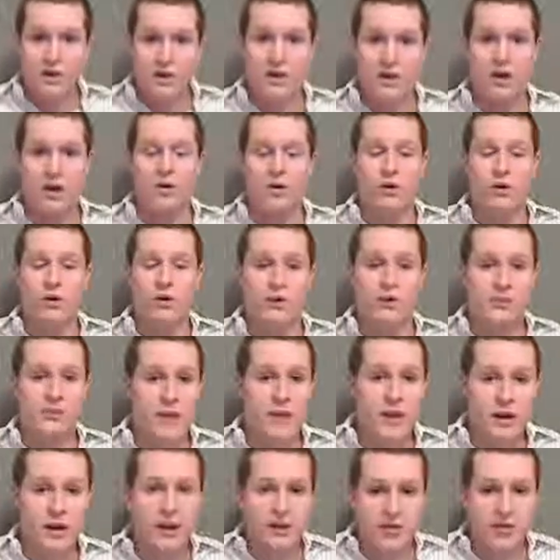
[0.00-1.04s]
or
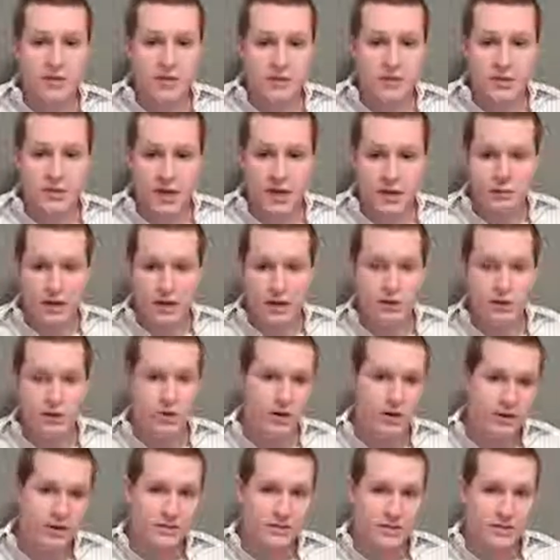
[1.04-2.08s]
Hispanic or some kind of
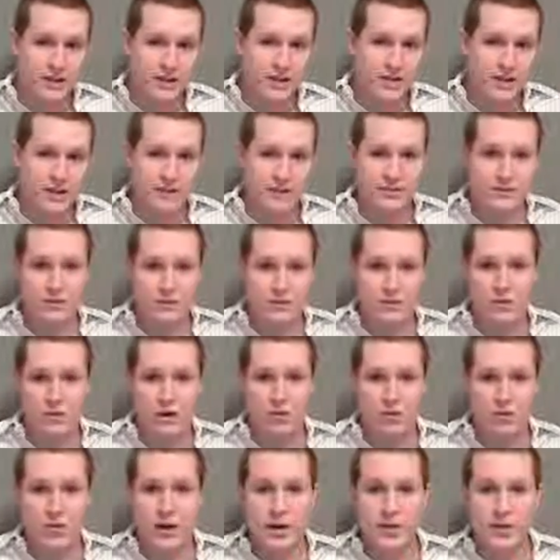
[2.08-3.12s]
minority, because then they can
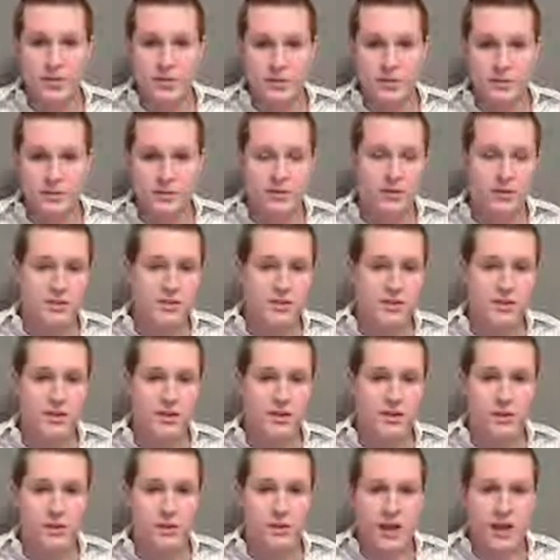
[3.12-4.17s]
call racism or
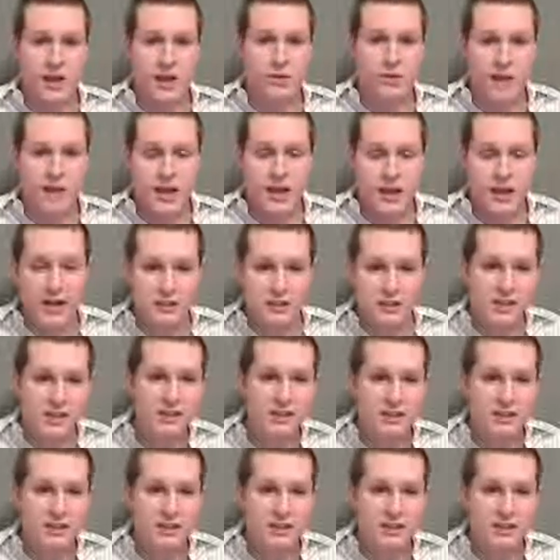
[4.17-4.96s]
say that you hate gays.